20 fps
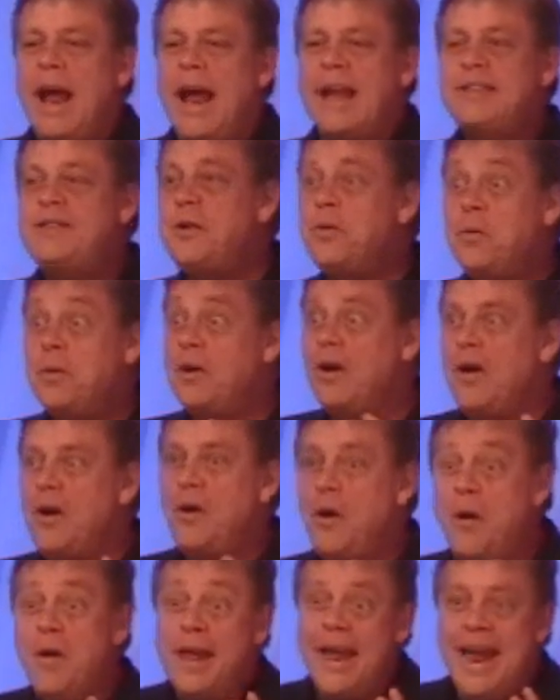And so we're
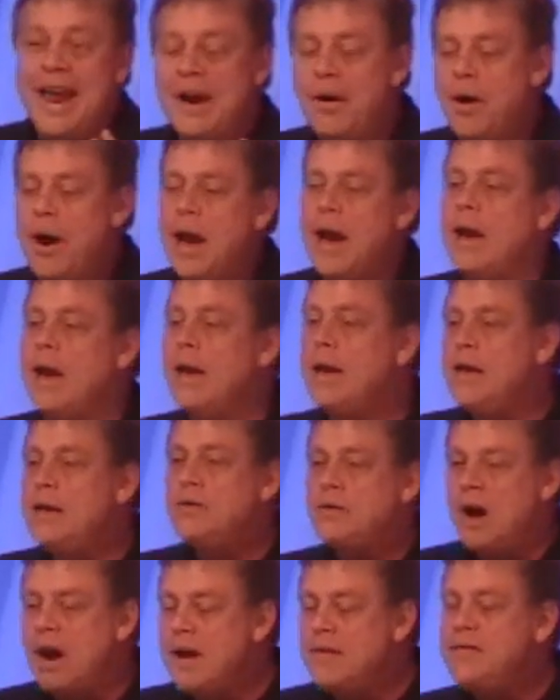all, okay, great. And he
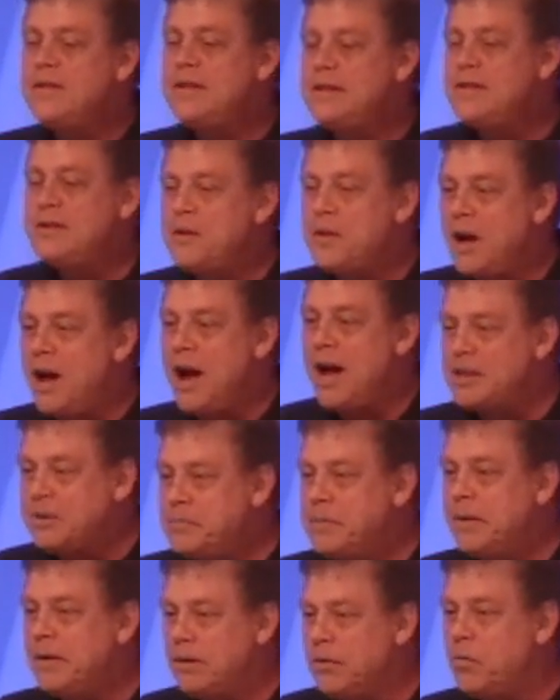drives us to the
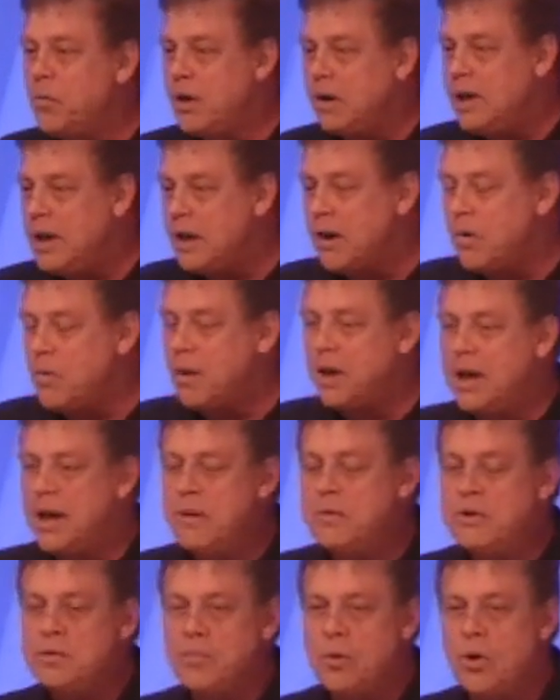hospital where
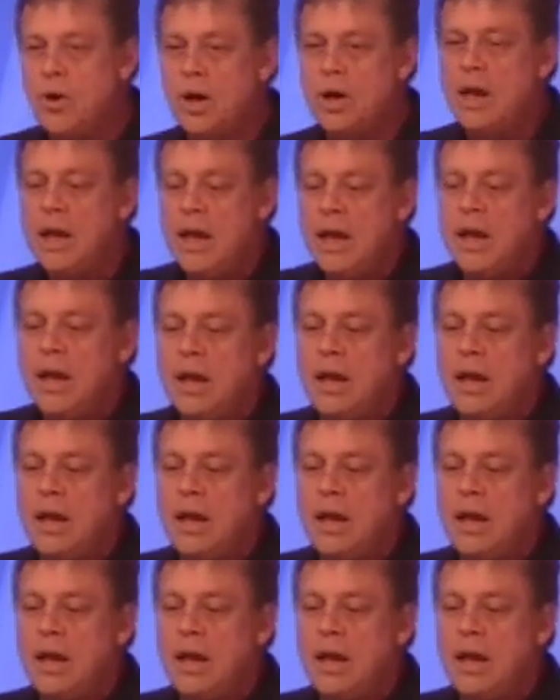he was born.